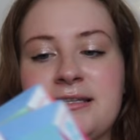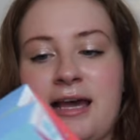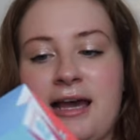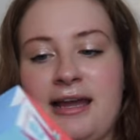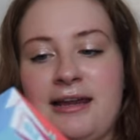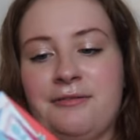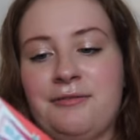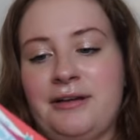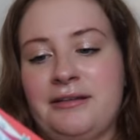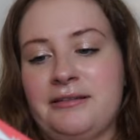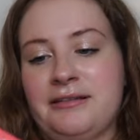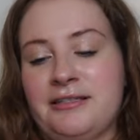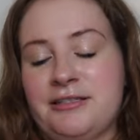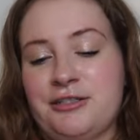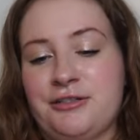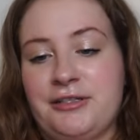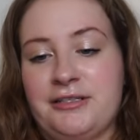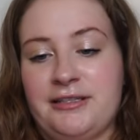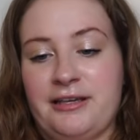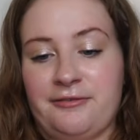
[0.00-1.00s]
I read the
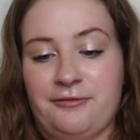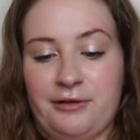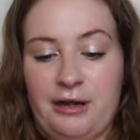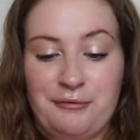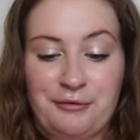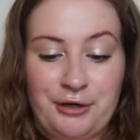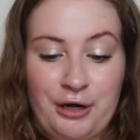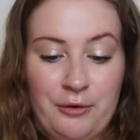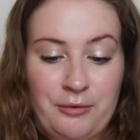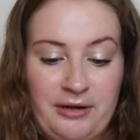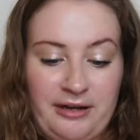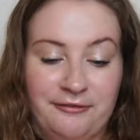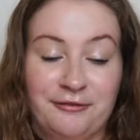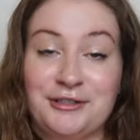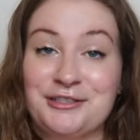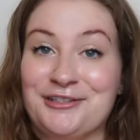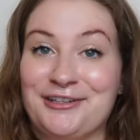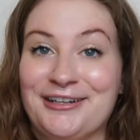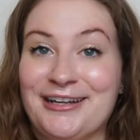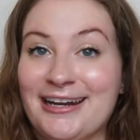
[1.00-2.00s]
series like forever ago when I
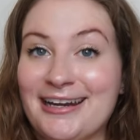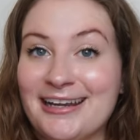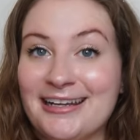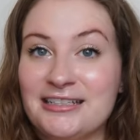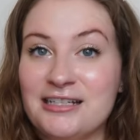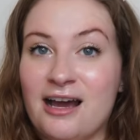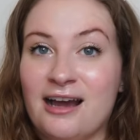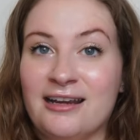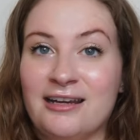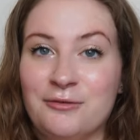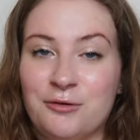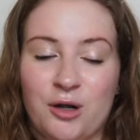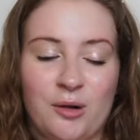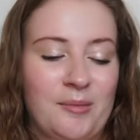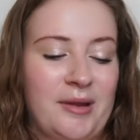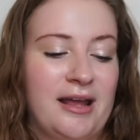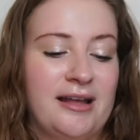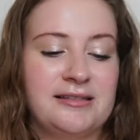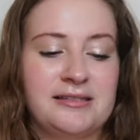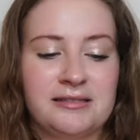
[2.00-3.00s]
first started getting into hockey
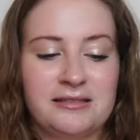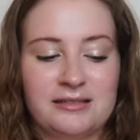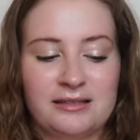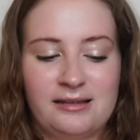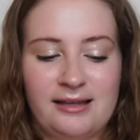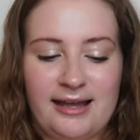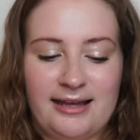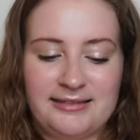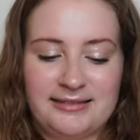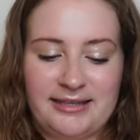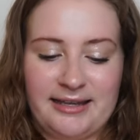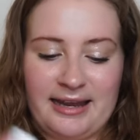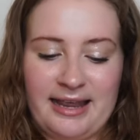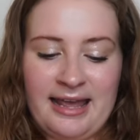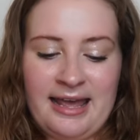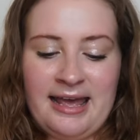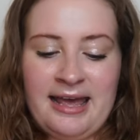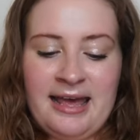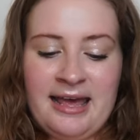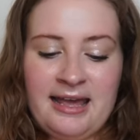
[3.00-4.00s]
romance. It's classic
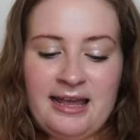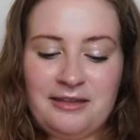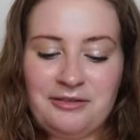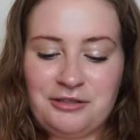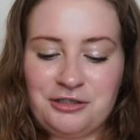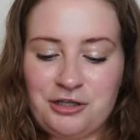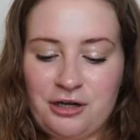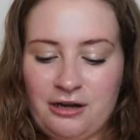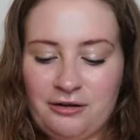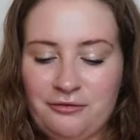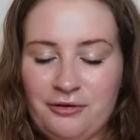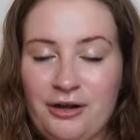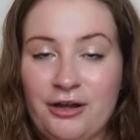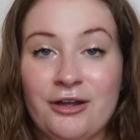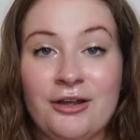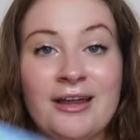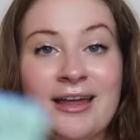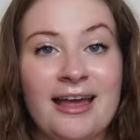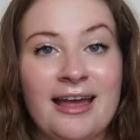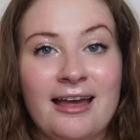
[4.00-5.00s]
in the
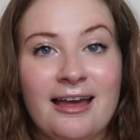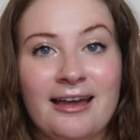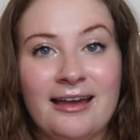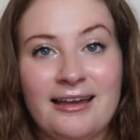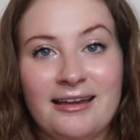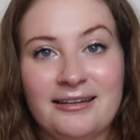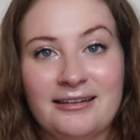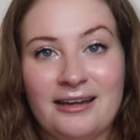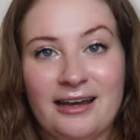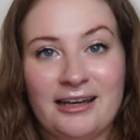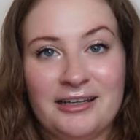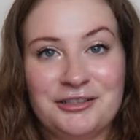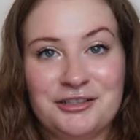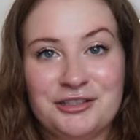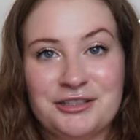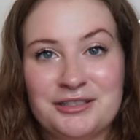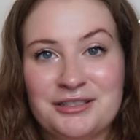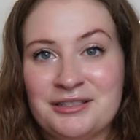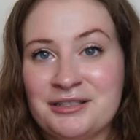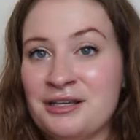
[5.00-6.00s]
genre and I
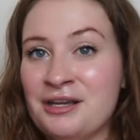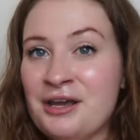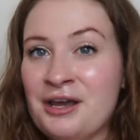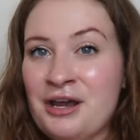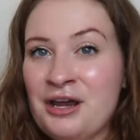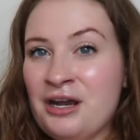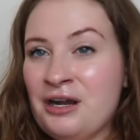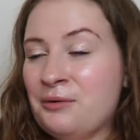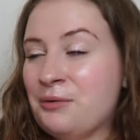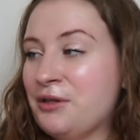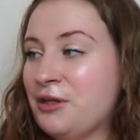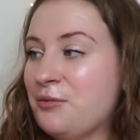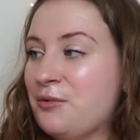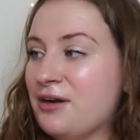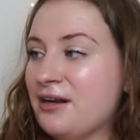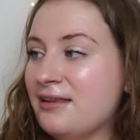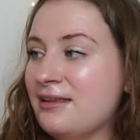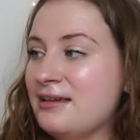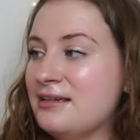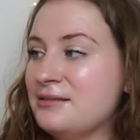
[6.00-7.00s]
just really
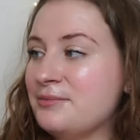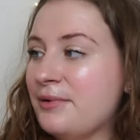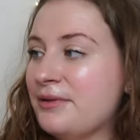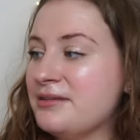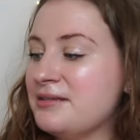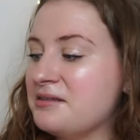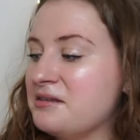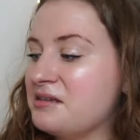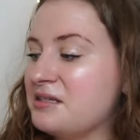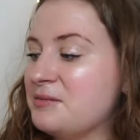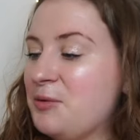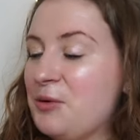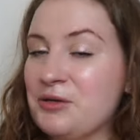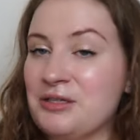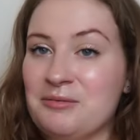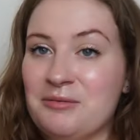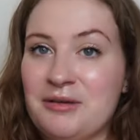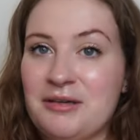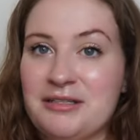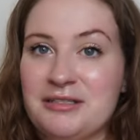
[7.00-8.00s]
wanted these ones. They spoke
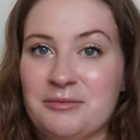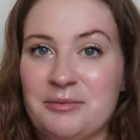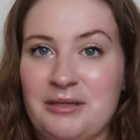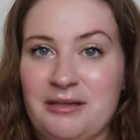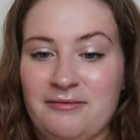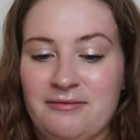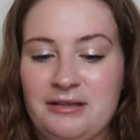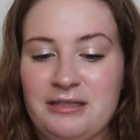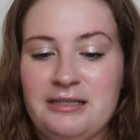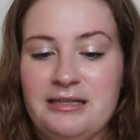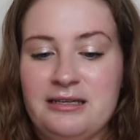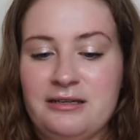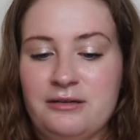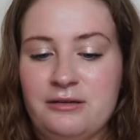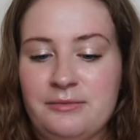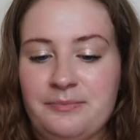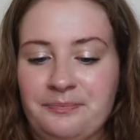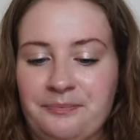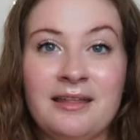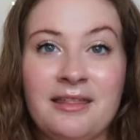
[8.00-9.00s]
to me so we have The
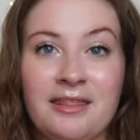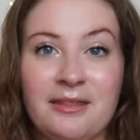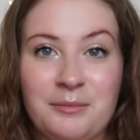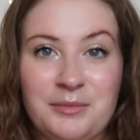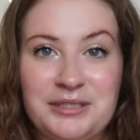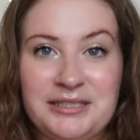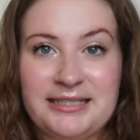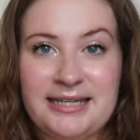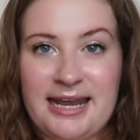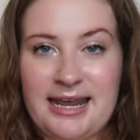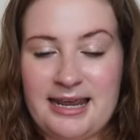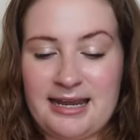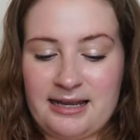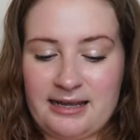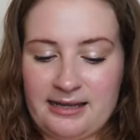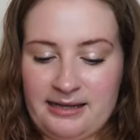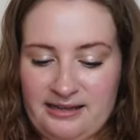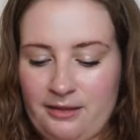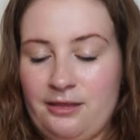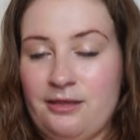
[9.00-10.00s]
Deal, The
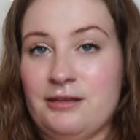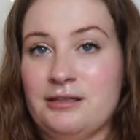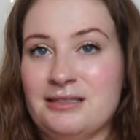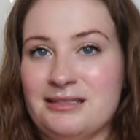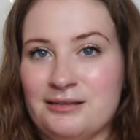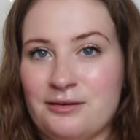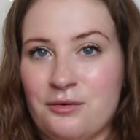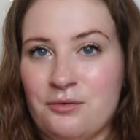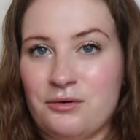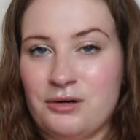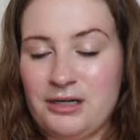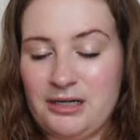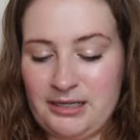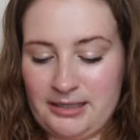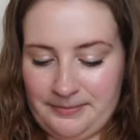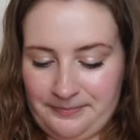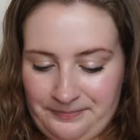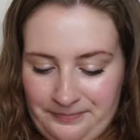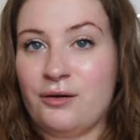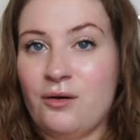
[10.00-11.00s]
Mistake, The
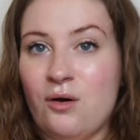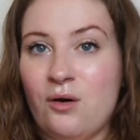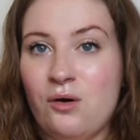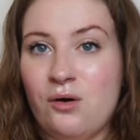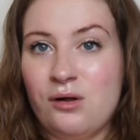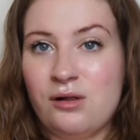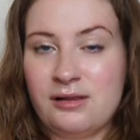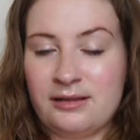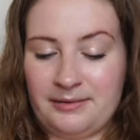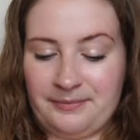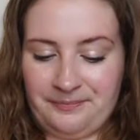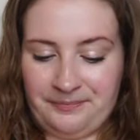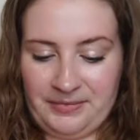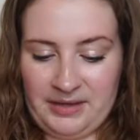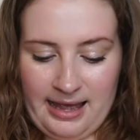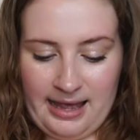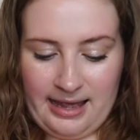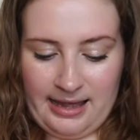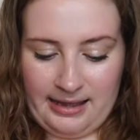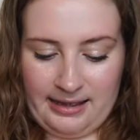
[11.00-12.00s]
Score, The Goal,
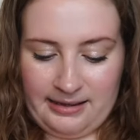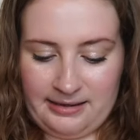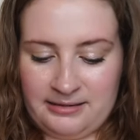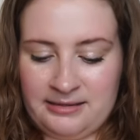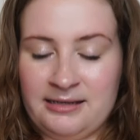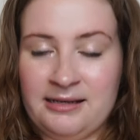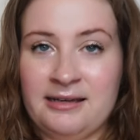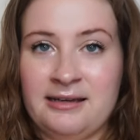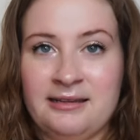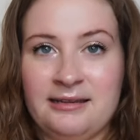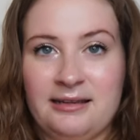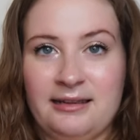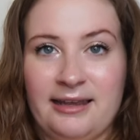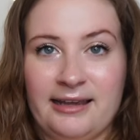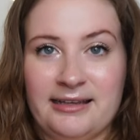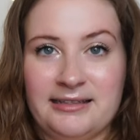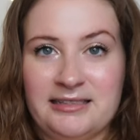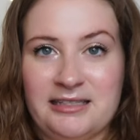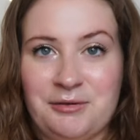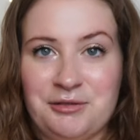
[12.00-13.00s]
and The
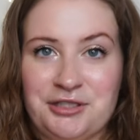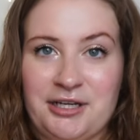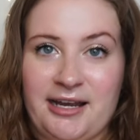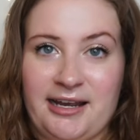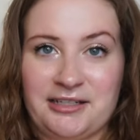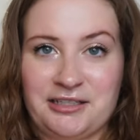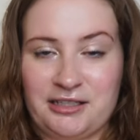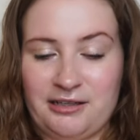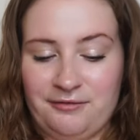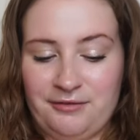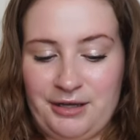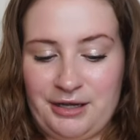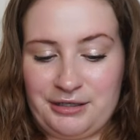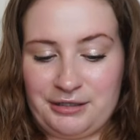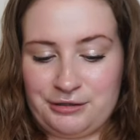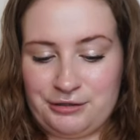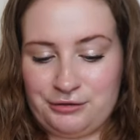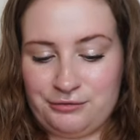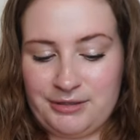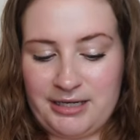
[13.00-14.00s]
Legacy which I actually have yet
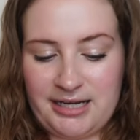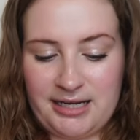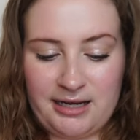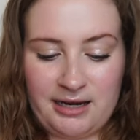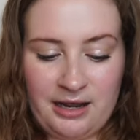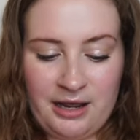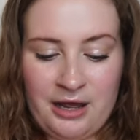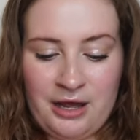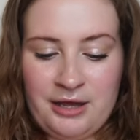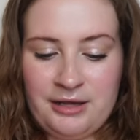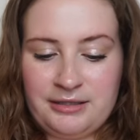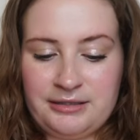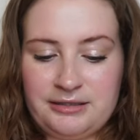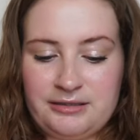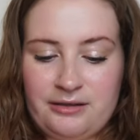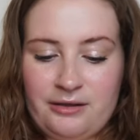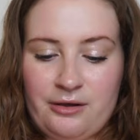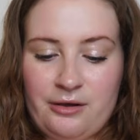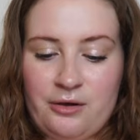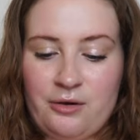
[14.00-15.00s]
to read.
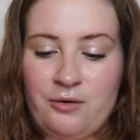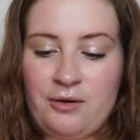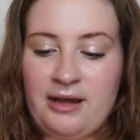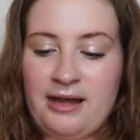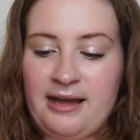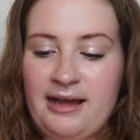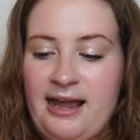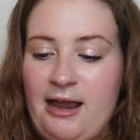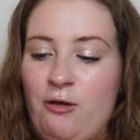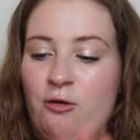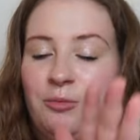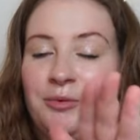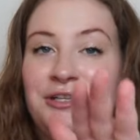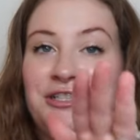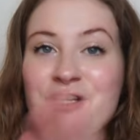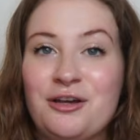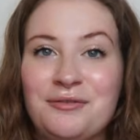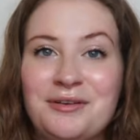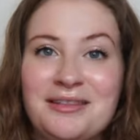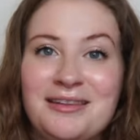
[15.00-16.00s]
So I will be
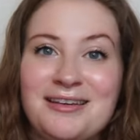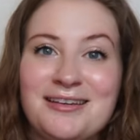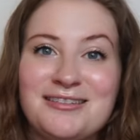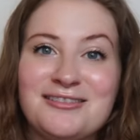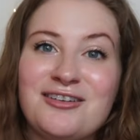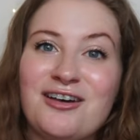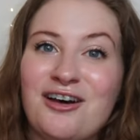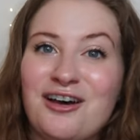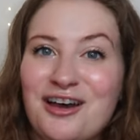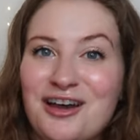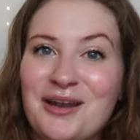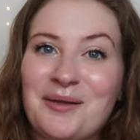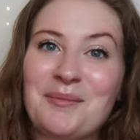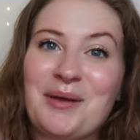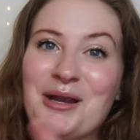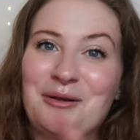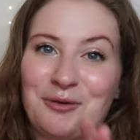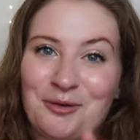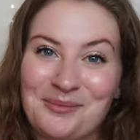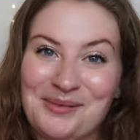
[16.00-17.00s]
shelving these on
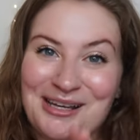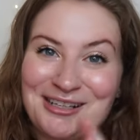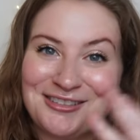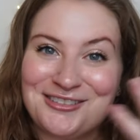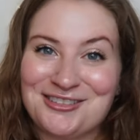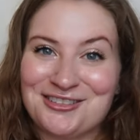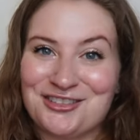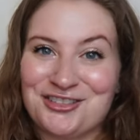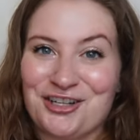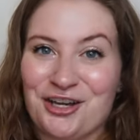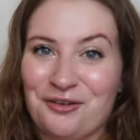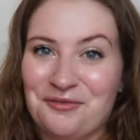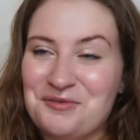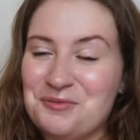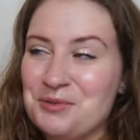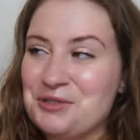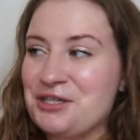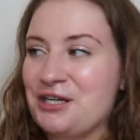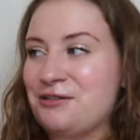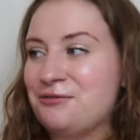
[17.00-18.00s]
my romance shelves
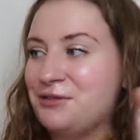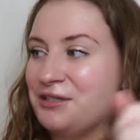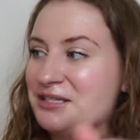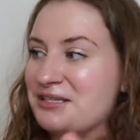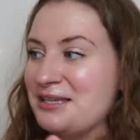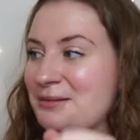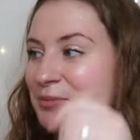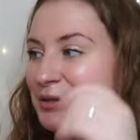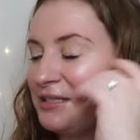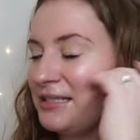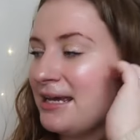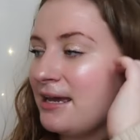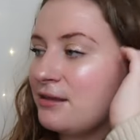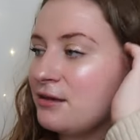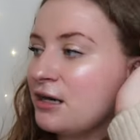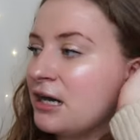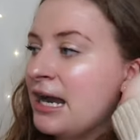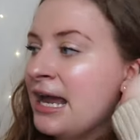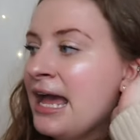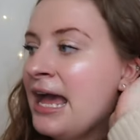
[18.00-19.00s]
which I recently put
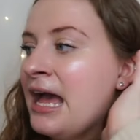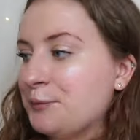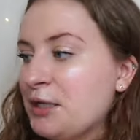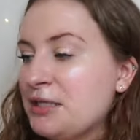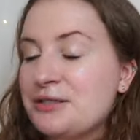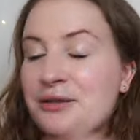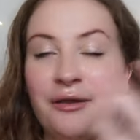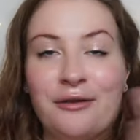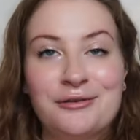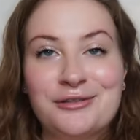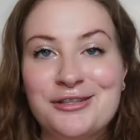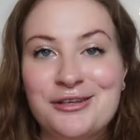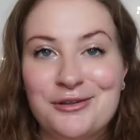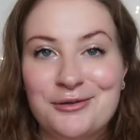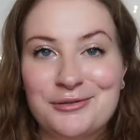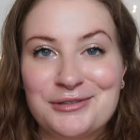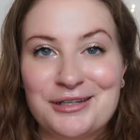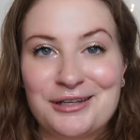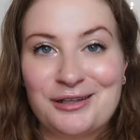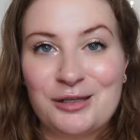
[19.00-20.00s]
together. So you'll see
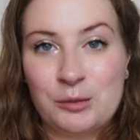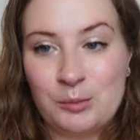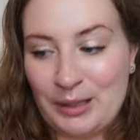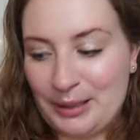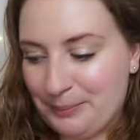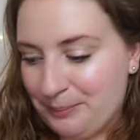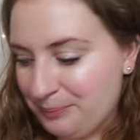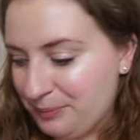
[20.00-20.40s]
those in a little bit.